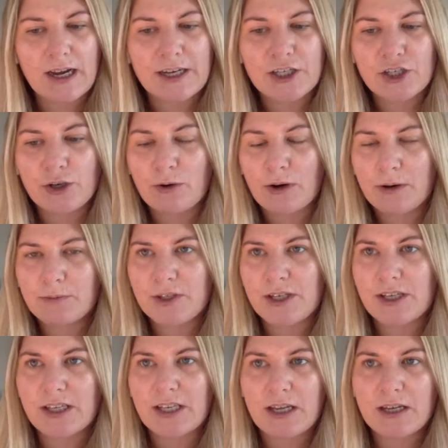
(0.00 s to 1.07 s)
show up
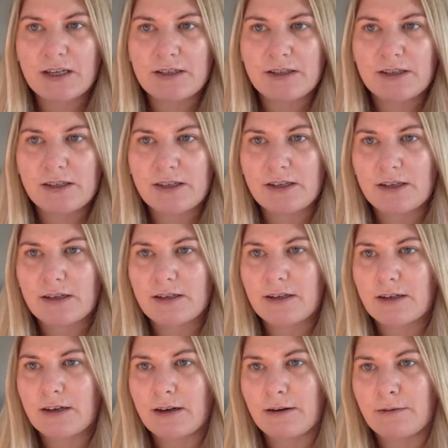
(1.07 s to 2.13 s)
to these
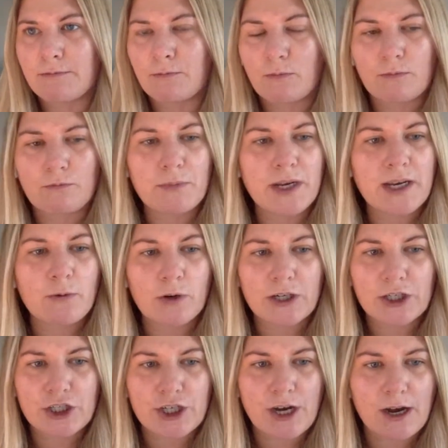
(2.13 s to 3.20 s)
mini
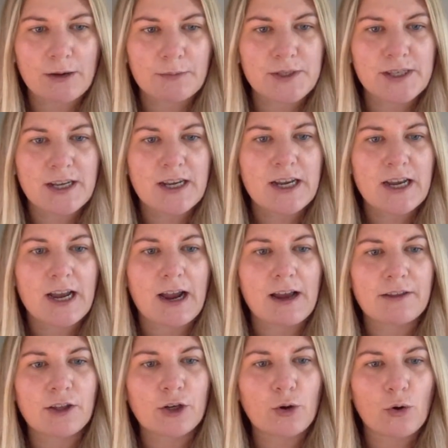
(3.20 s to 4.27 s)
workshops,
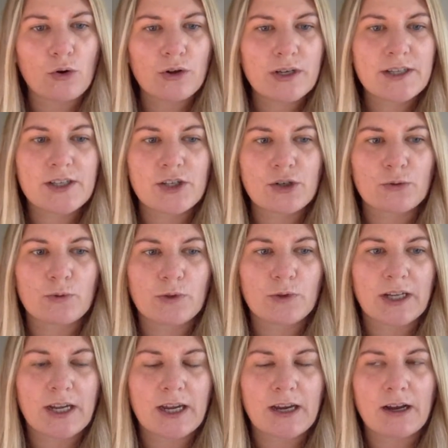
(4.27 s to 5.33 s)
and the goal is to
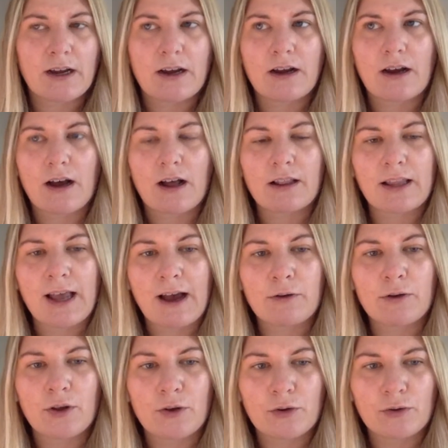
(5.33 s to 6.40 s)
really allow
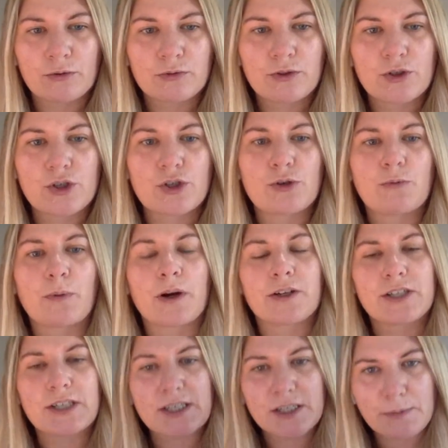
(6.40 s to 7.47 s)
you to
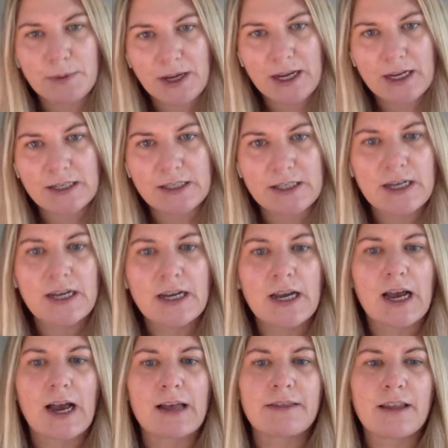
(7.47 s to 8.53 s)
participate
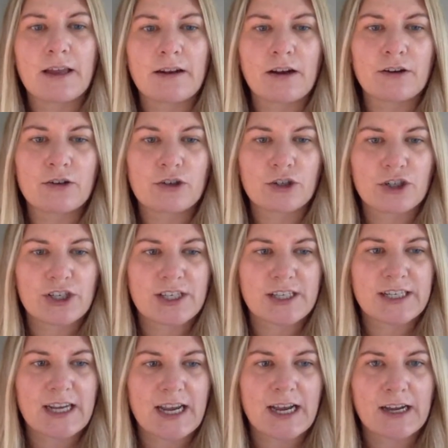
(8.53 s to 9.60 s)
and then
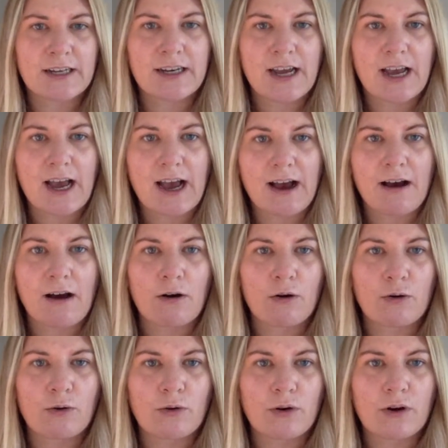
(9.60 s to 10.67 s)
understand
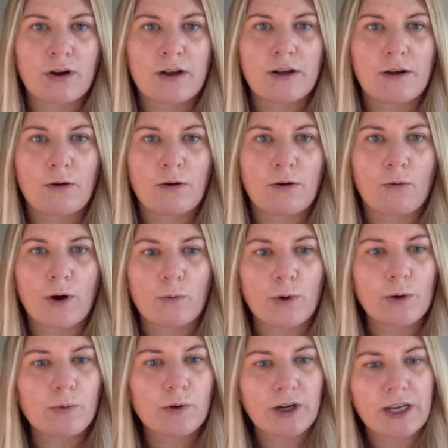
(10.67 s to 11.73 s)
how what
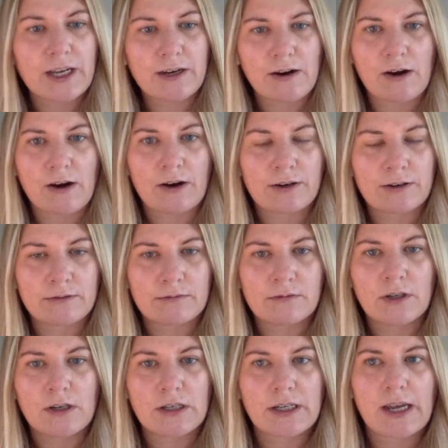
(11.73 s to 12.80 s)
we're working on
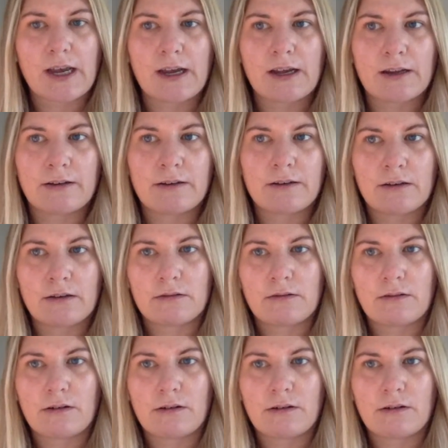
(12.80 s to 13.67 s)
can